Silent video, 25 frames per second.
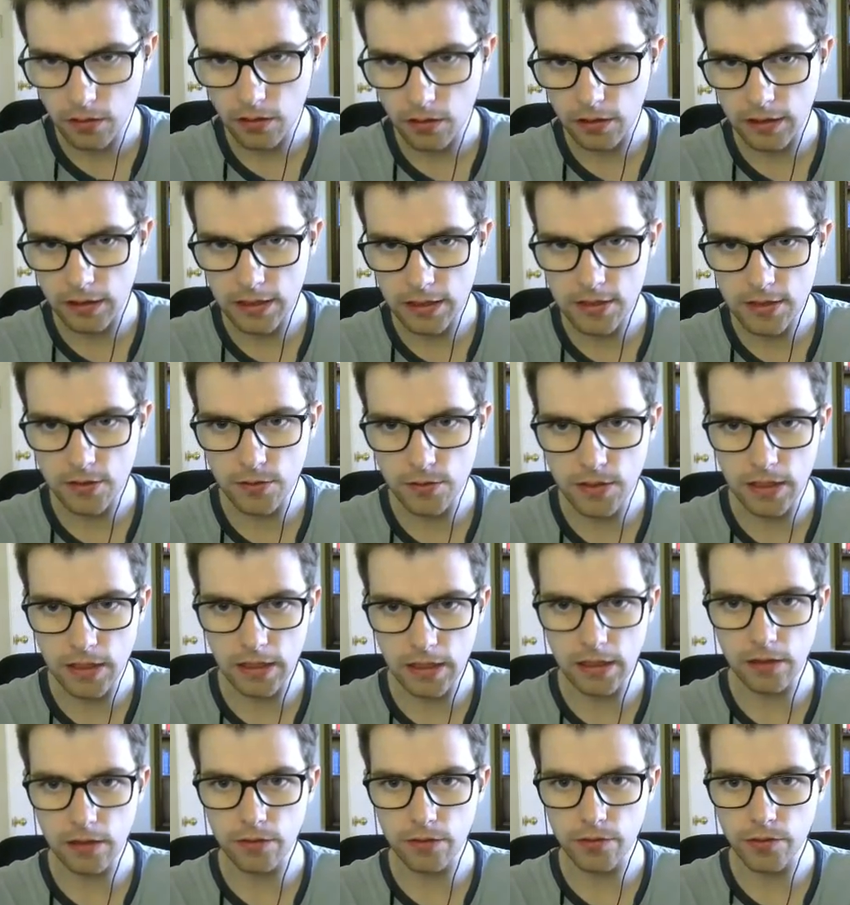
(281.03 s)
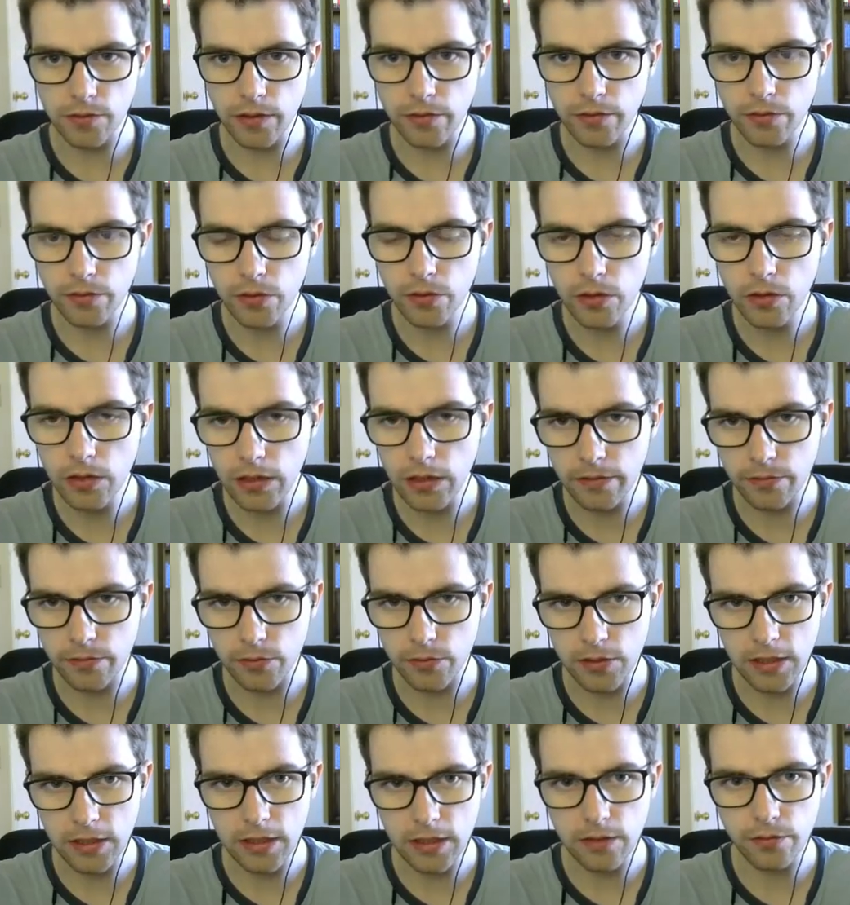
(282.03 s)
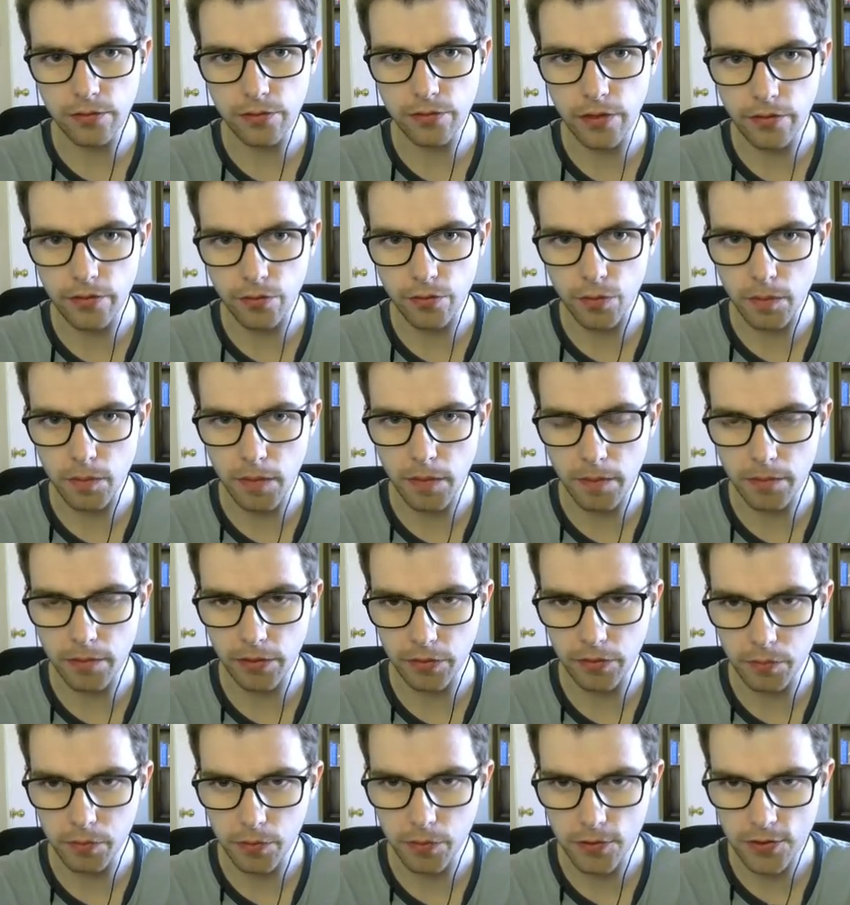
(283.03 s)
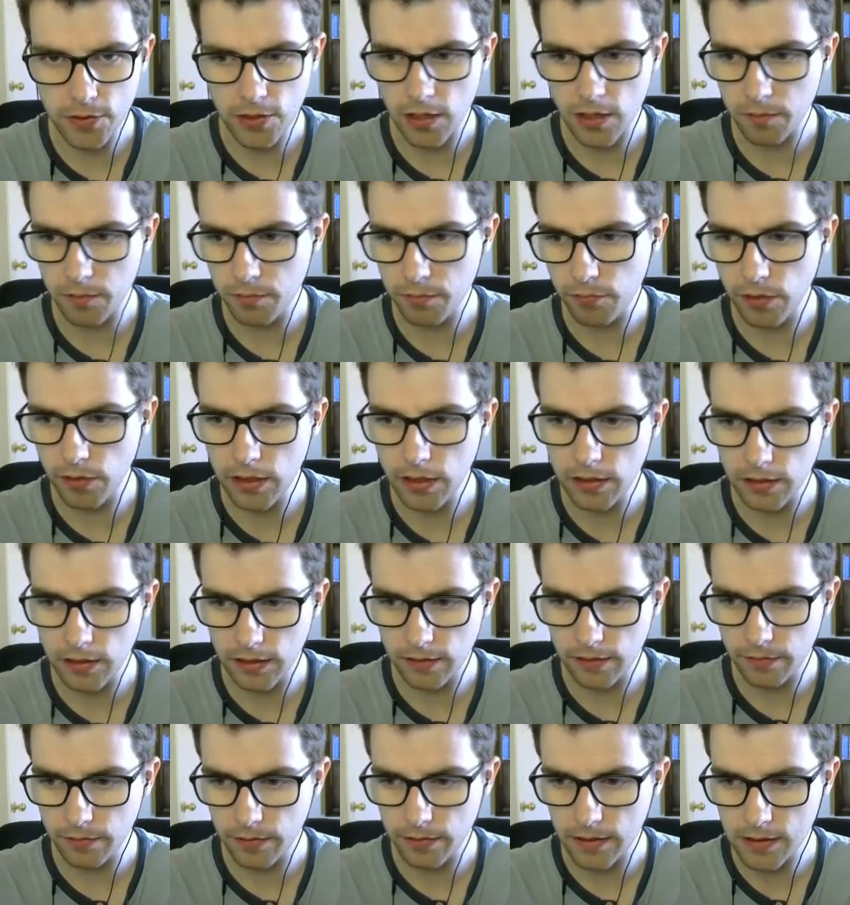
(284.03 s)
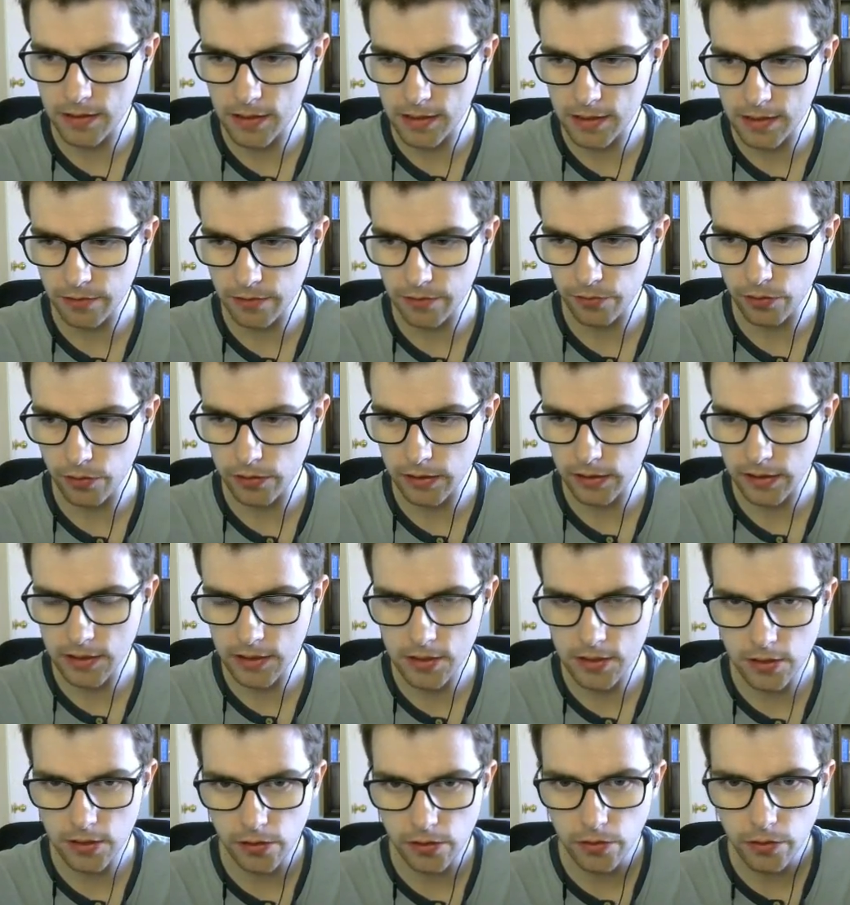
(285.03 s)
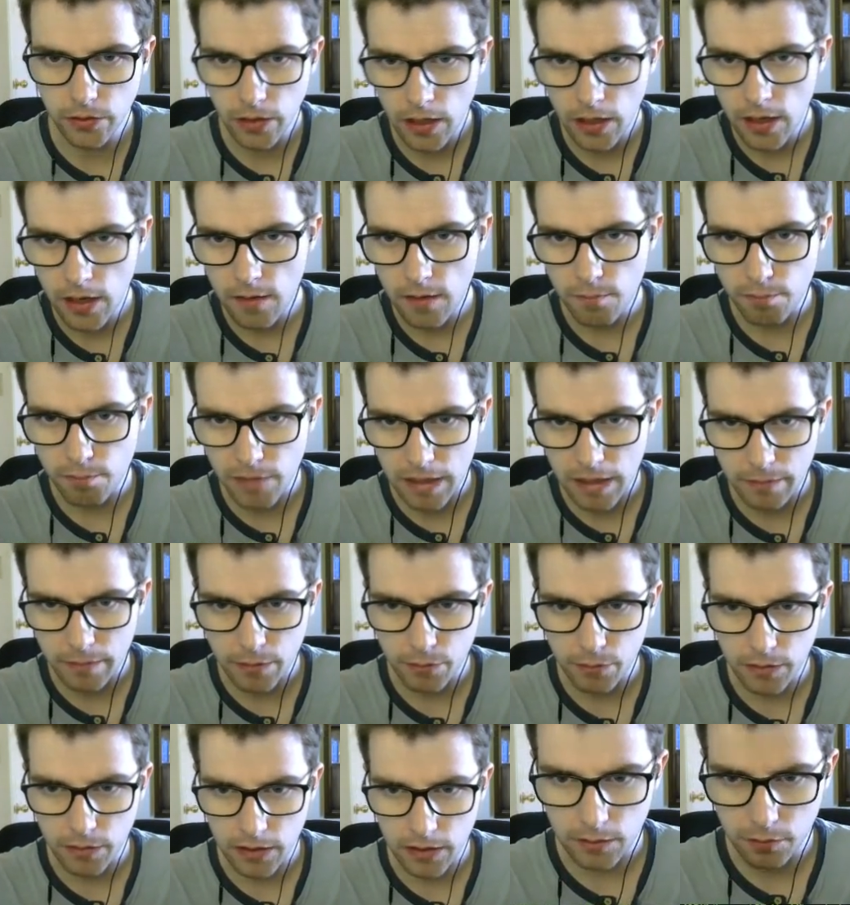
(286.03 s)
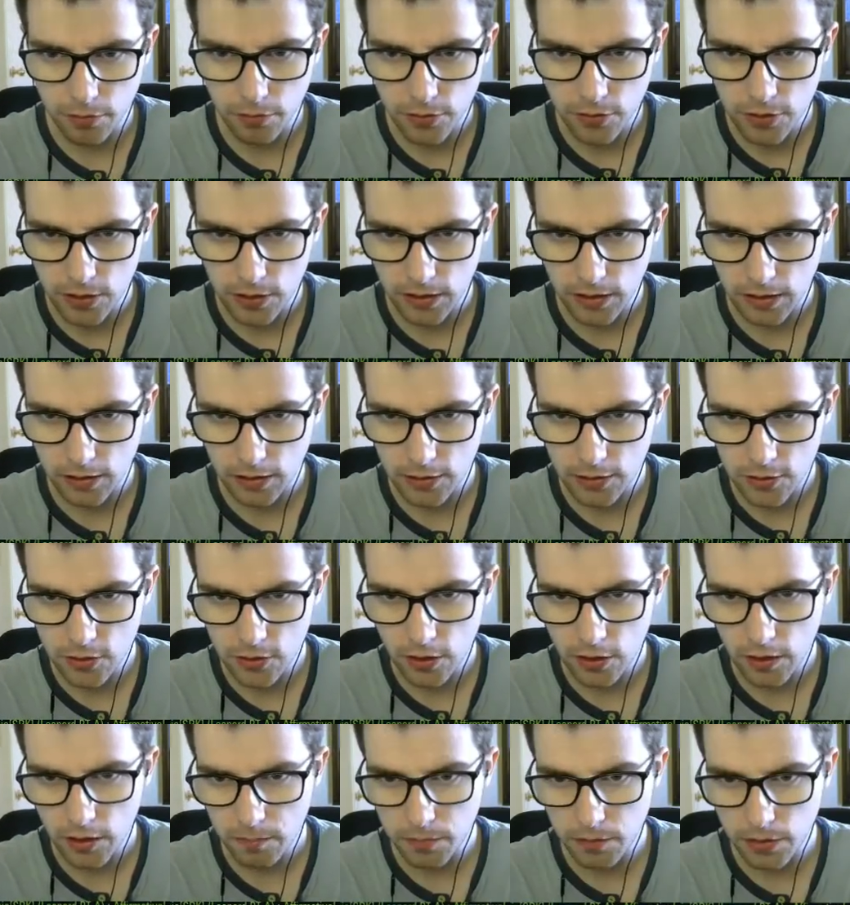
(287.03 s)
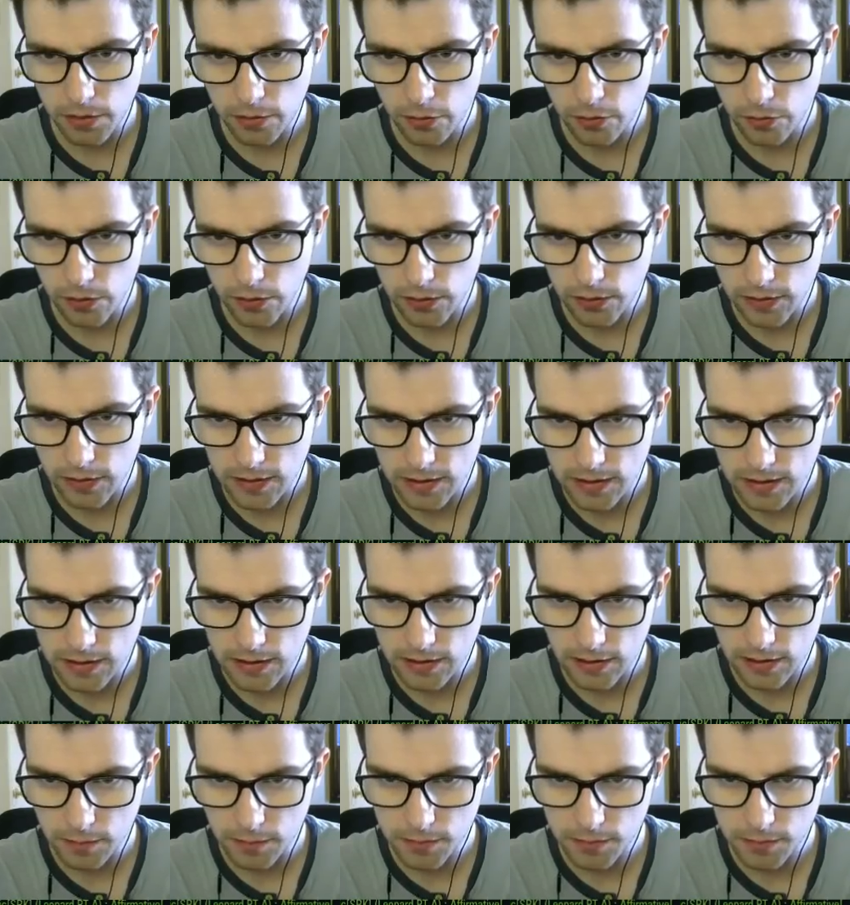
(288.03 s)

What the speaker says: Unless they're taking forever. If they're taking forever, we might be able to push up, right? Like if these guys have gone like so, maybe we push in and get a shot. But no, you can see Type